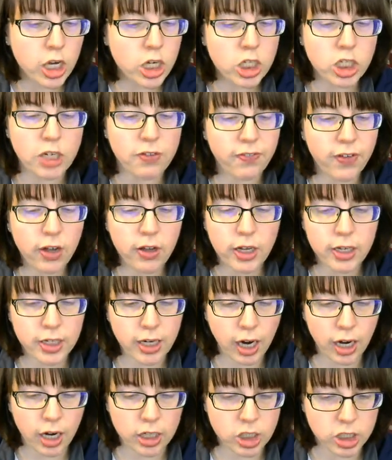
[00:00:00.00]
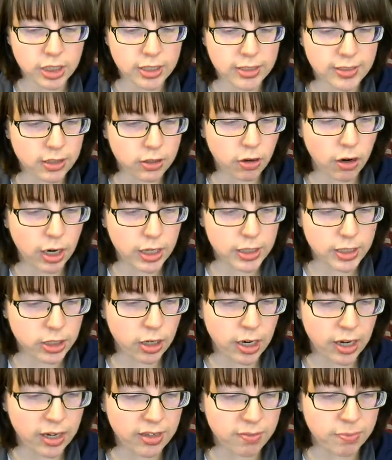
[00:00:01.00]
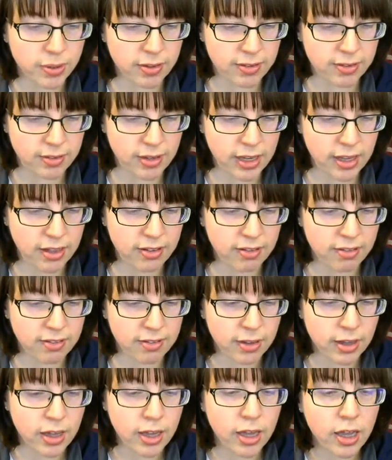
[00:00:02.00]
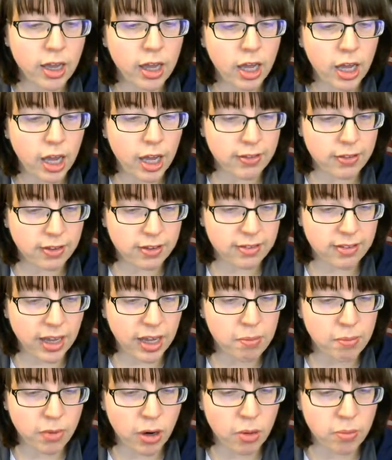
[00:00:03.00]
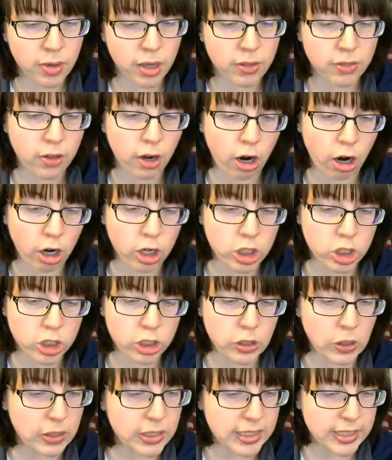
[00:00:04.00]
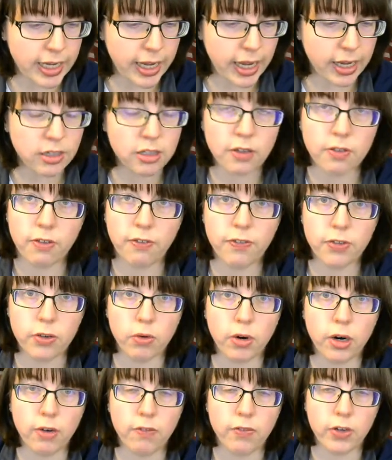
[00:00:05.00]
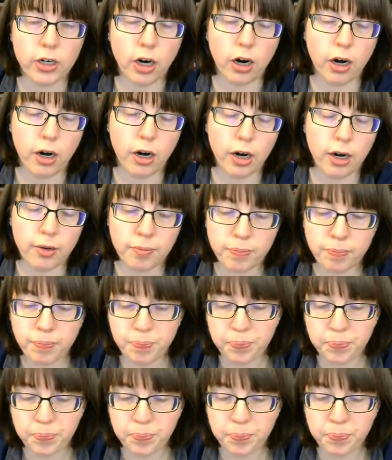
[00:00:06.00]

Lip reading: She fell unconscious across her husband's knees. At the same moment, the Archduke sank to the floor of the car.